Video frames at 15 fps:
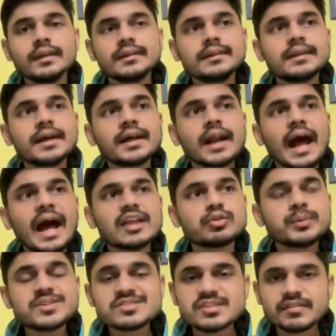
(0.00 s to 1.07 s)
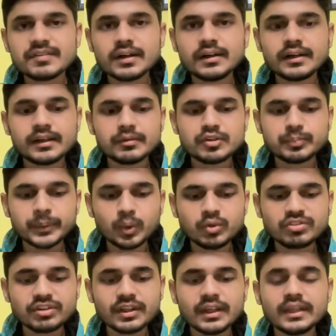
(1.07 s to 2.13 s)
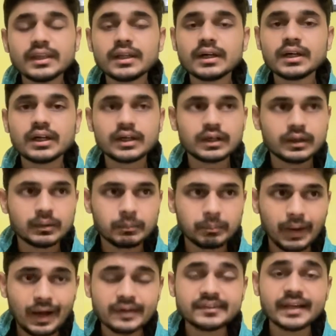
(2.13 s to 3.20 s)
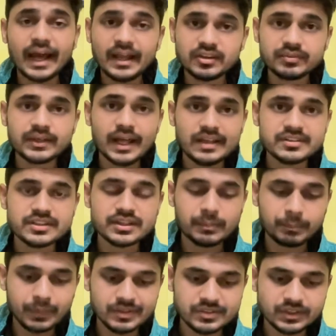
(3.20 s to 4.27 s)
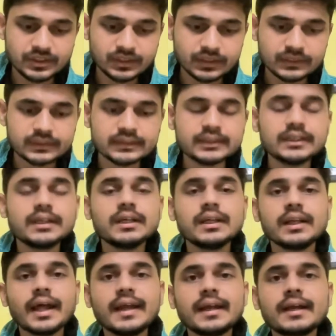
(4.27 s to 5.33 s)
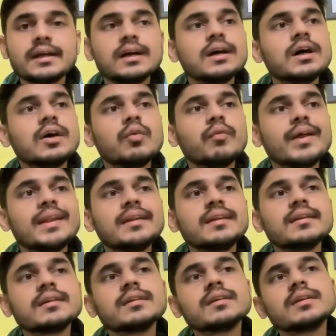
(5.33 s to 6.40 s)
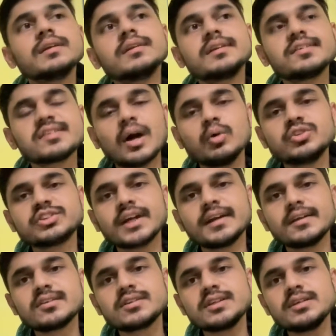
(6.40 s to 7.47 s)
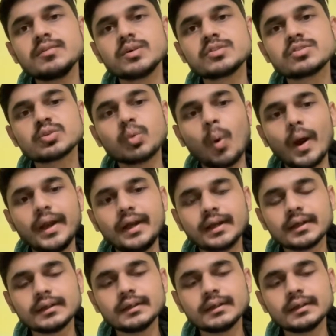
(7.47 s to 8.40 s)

There has been several disputes in the past as well as in the present. Like when the South China Sea was coined,